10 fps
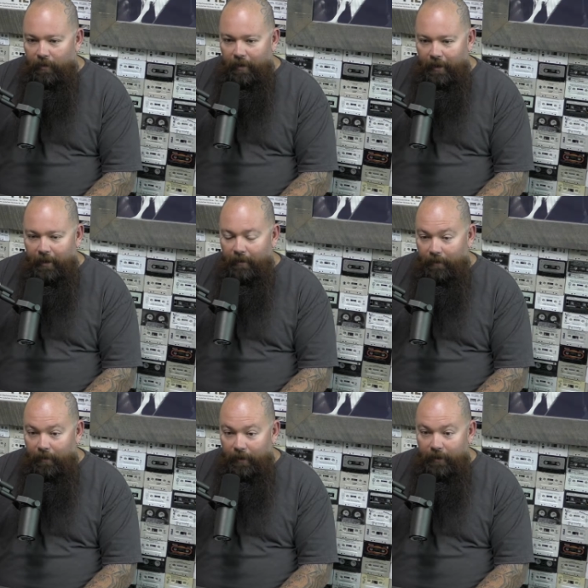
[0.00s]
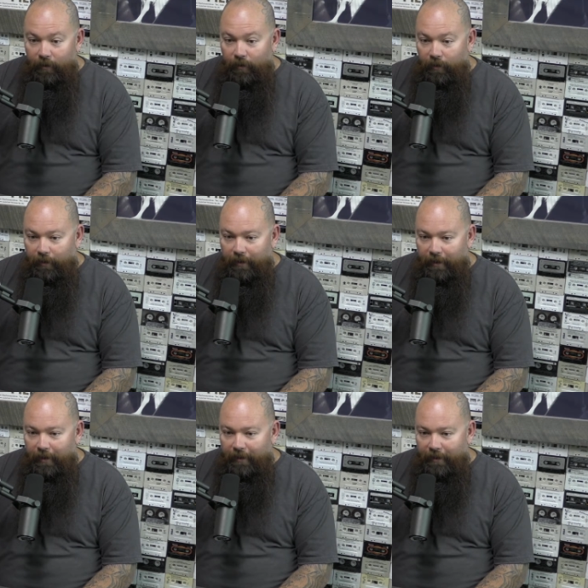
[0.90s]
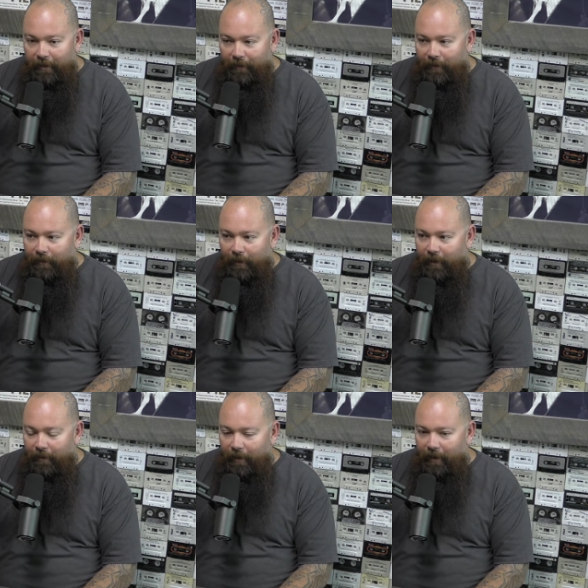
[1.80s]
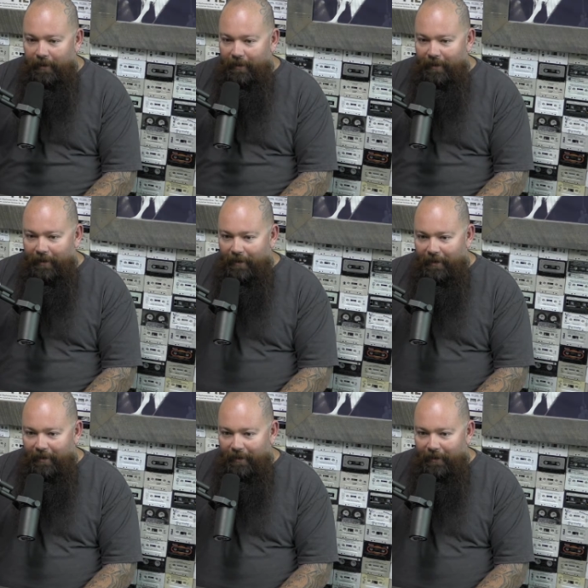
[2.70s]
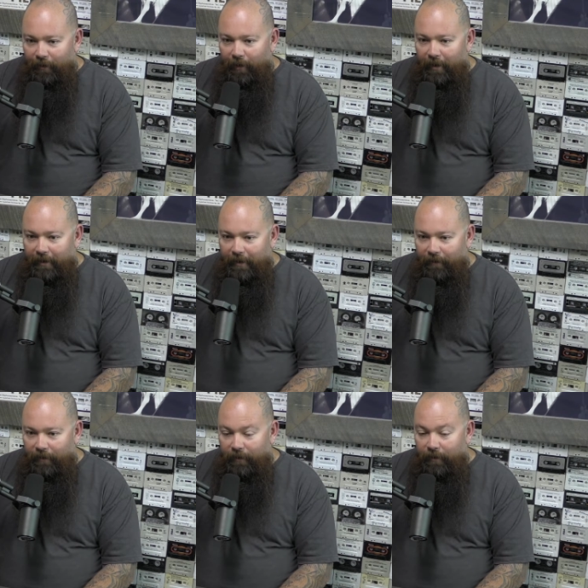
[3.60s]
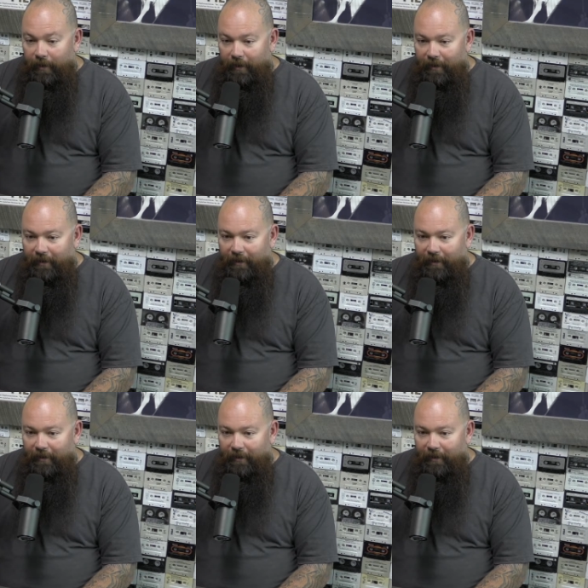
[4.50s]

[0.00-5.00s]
I got a bunch of Hulk Hogan sign stuff. He's probably the greatest ever to me.